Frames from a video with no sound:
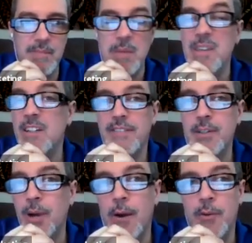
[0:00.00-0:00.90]
Maybe in a
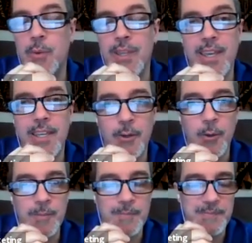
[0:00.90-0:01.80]
few hours we can get you
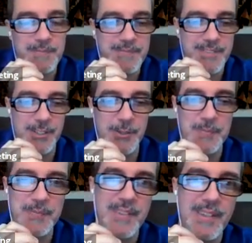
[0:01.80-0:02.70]
going.
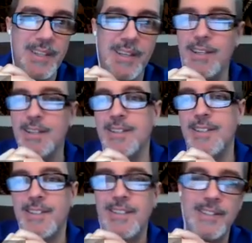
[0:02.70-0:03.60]
So
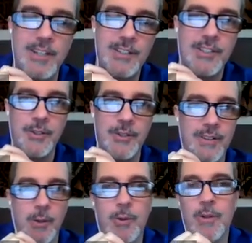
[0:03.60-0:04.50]
talk to your
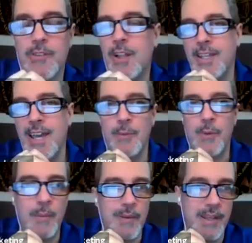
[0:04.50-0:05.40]
local SolidCAD
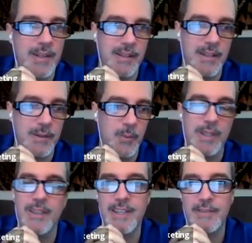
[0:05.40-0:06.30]
rep and
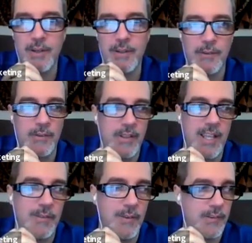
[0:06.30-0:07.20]
we can get involved. There's
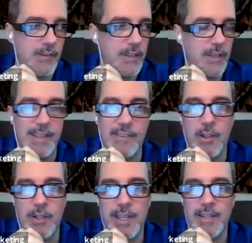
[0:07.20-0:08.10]
lots of us at
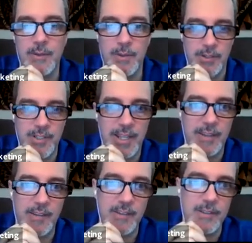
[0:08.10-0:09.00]
SolidCAD who
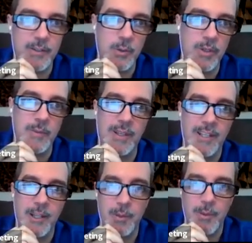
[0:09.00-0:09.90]
understand this tool and we
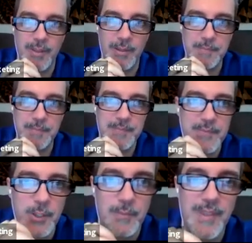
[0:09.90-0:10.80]
can help you with it.
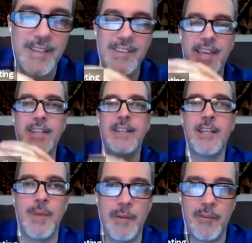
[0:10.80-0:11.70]
So thanks again.
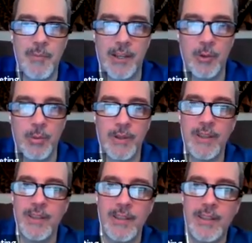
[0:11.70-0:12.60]
My name is Matt
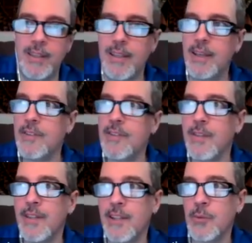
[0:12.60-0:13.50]
Kolberg. I'll see
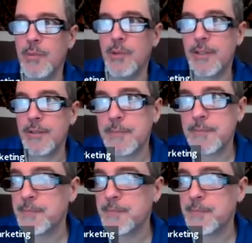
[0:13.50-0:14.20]
you at the next webinar.